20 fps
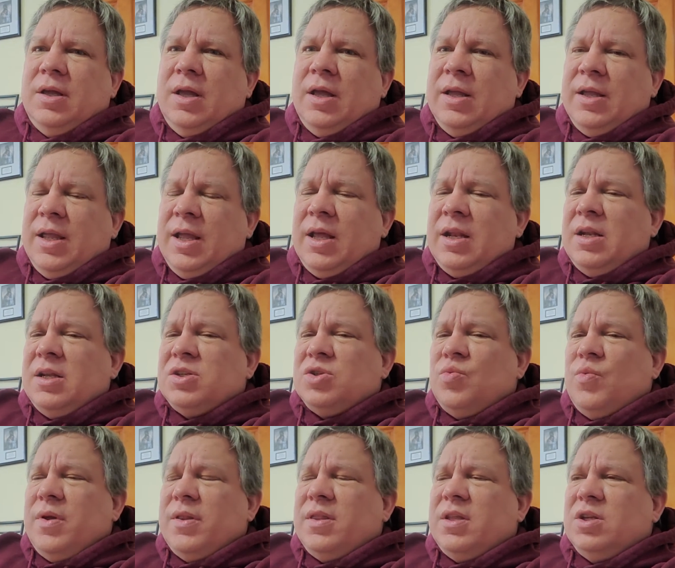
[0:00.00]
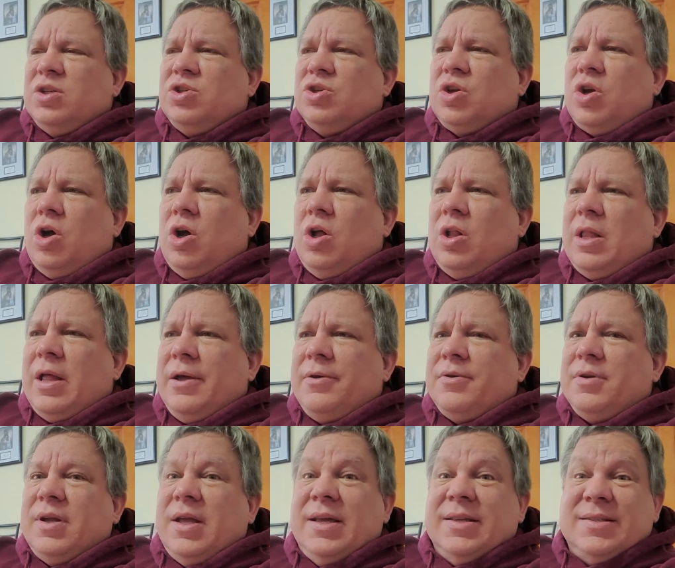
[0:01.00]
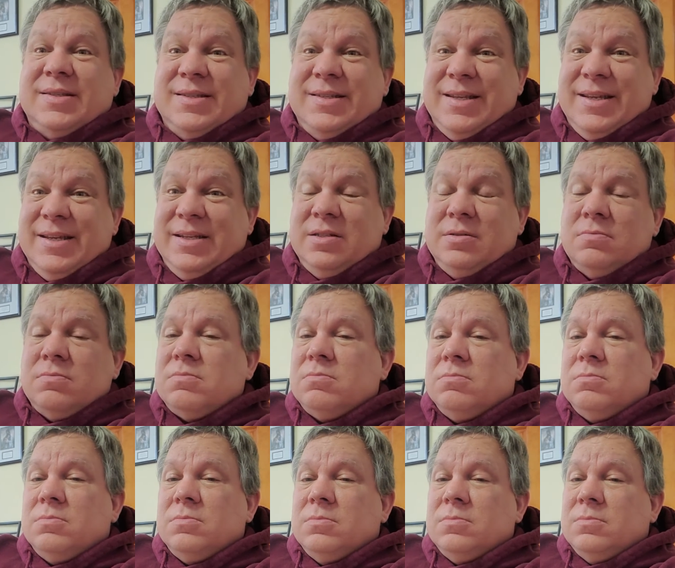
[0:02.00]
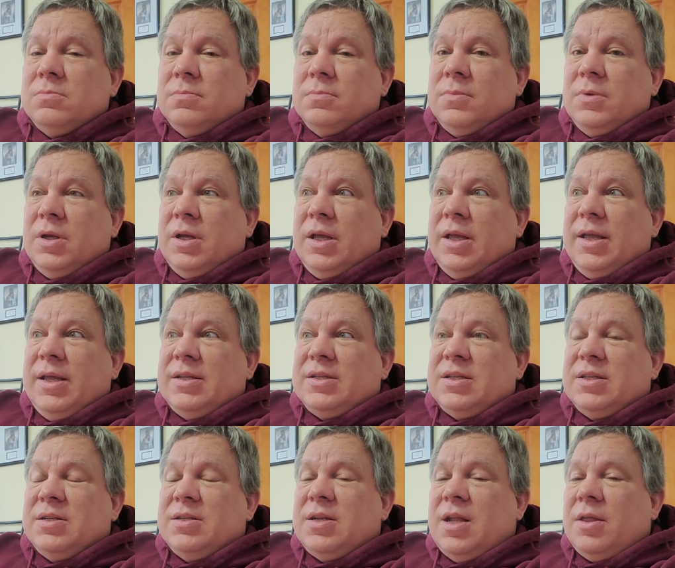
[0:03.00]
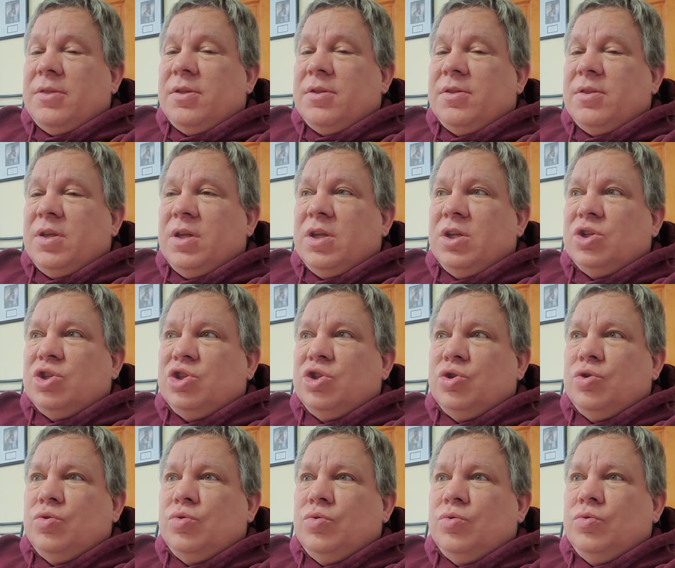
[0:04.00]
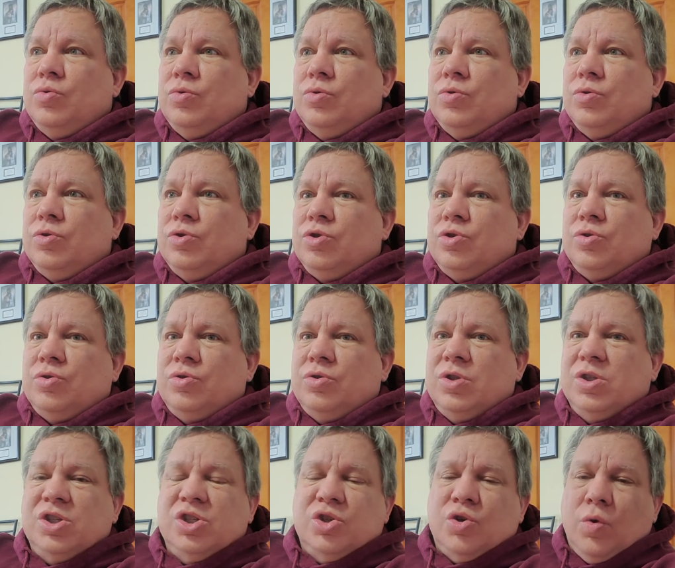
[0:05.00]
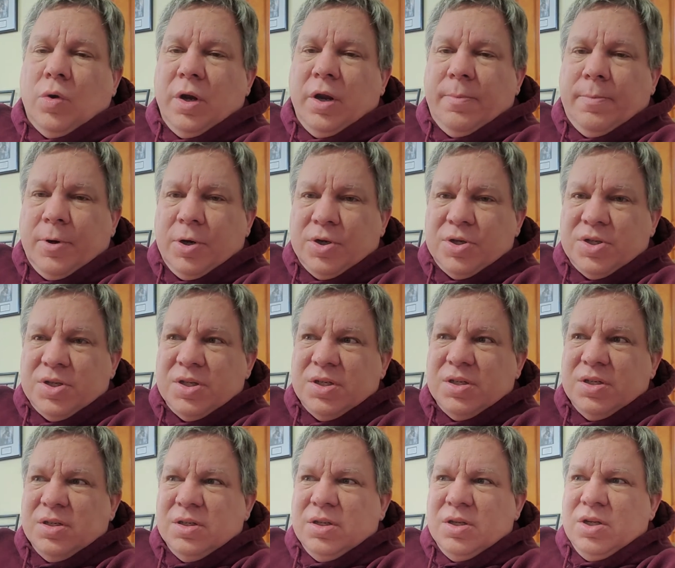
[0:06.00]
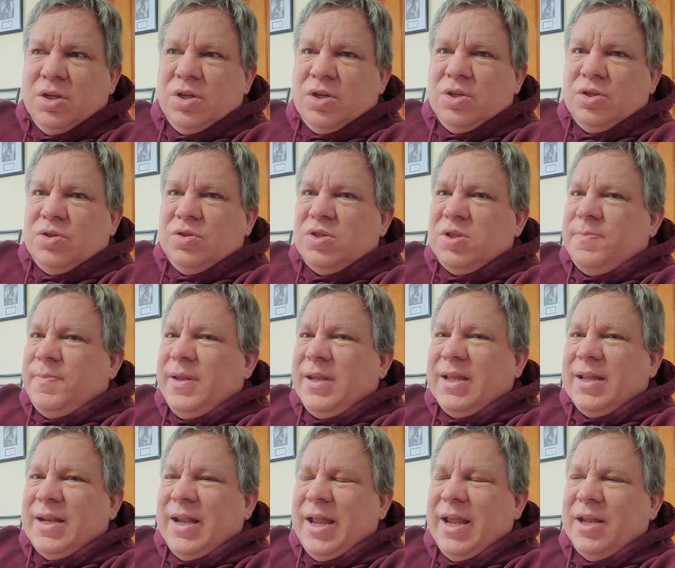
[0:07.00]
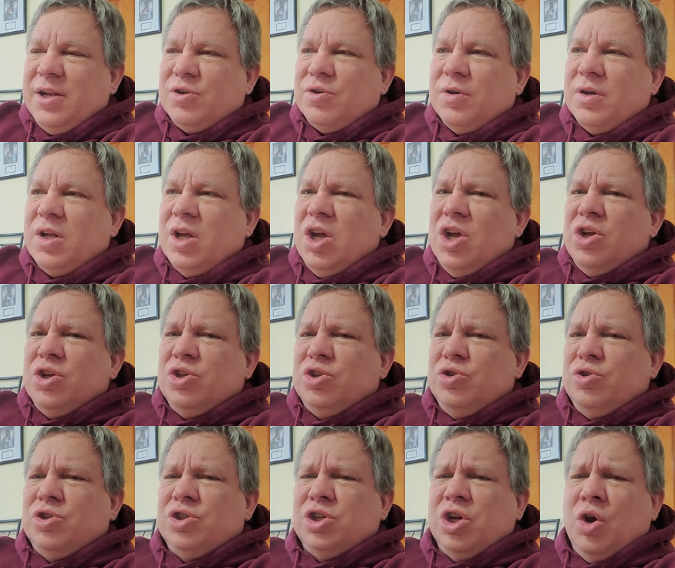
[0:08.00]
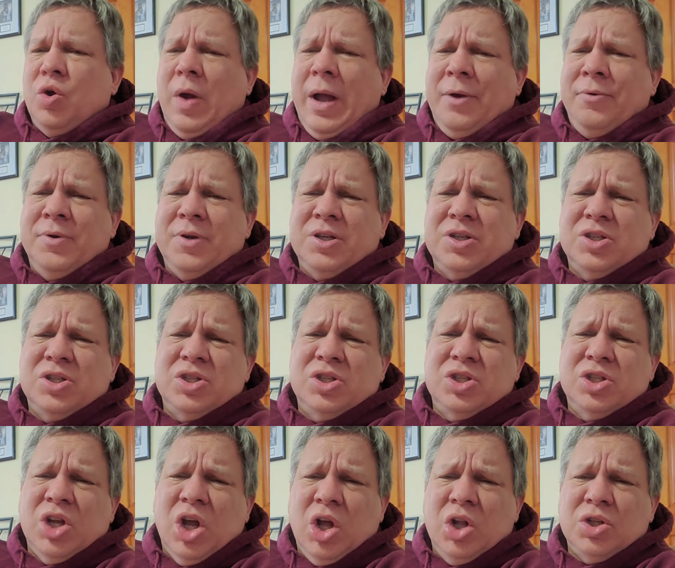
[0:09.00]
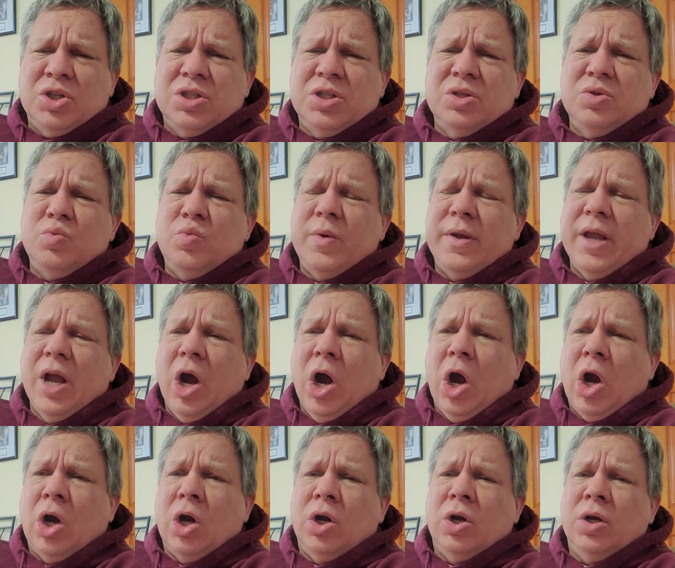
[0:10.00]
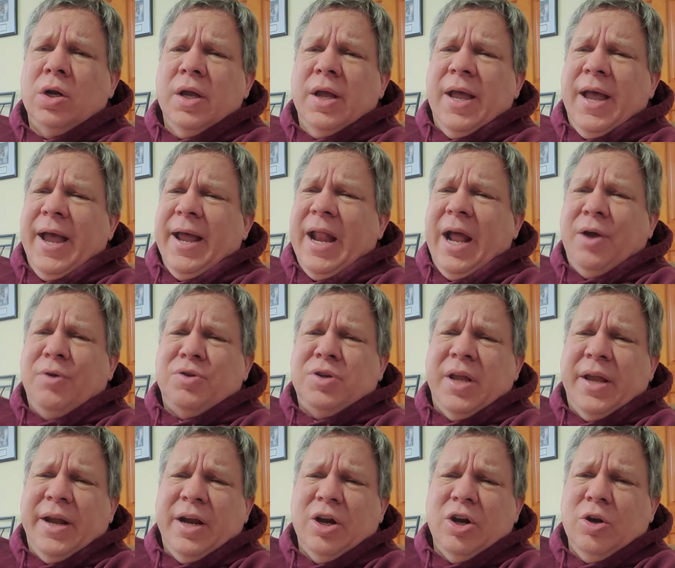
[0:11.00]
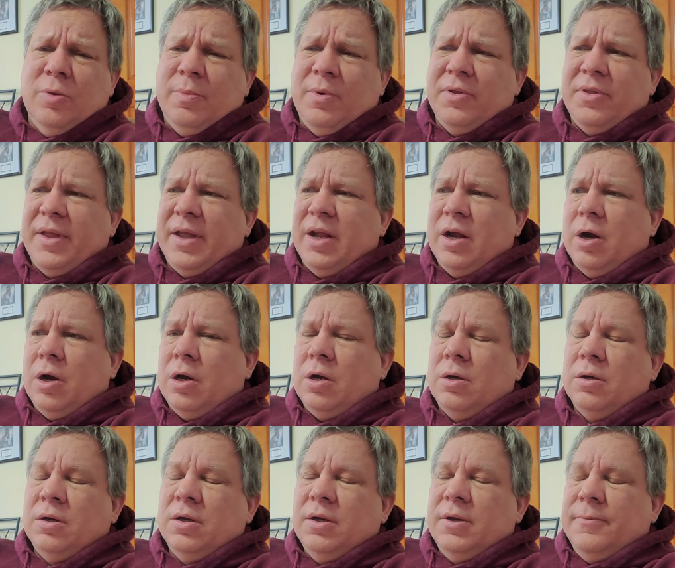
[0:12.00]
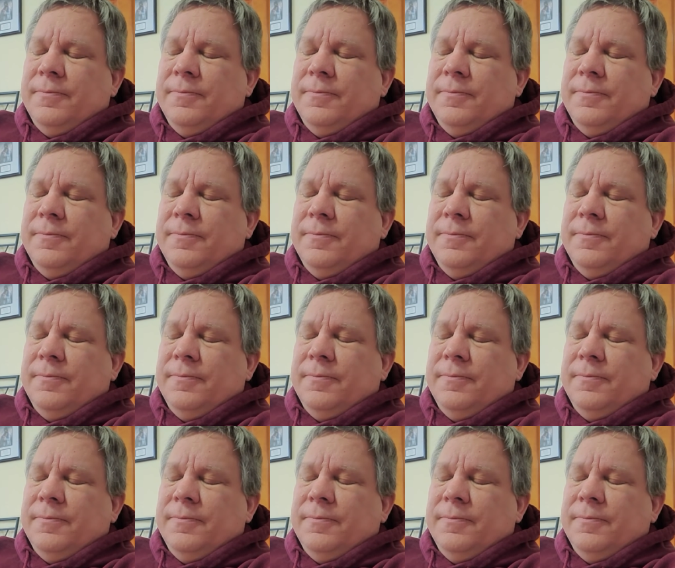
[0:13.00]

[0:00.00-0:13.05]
Again, it's one thing to call out a sin, it's another thing to destroy a person to speak in hatred, to show how exalted we are and how terrible they are.